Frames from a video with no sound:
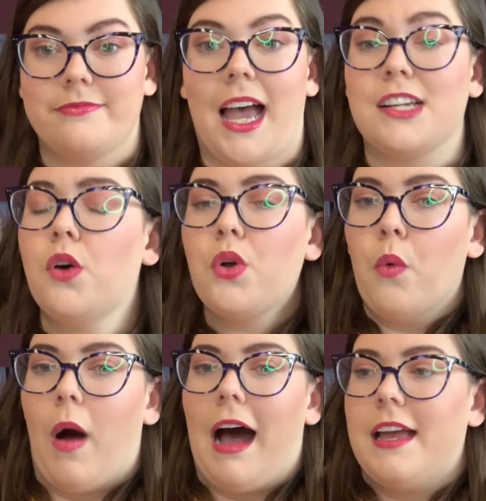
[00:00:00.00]
I don't know
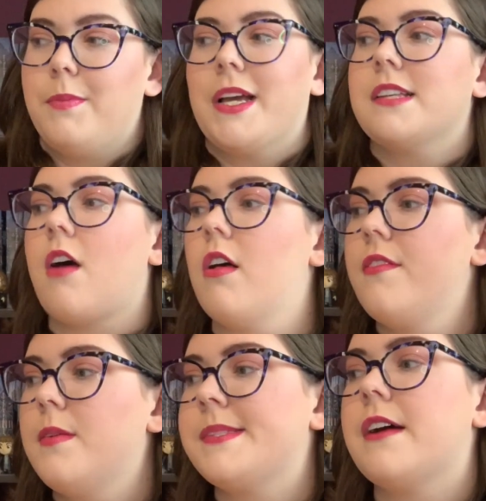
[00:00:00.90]
why, because all
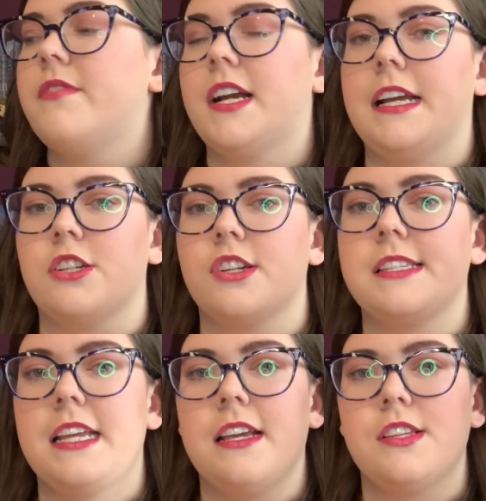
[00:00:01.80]
of them sound very
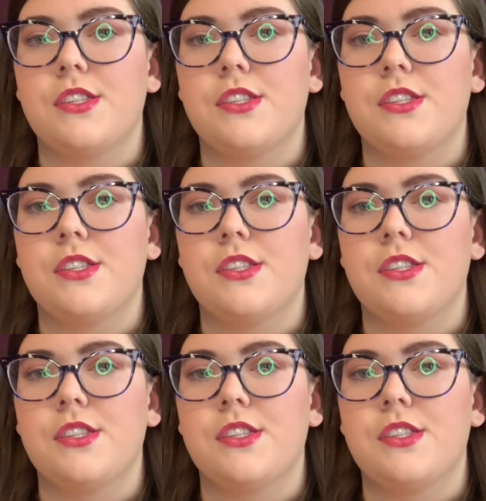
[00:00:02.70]
interesting.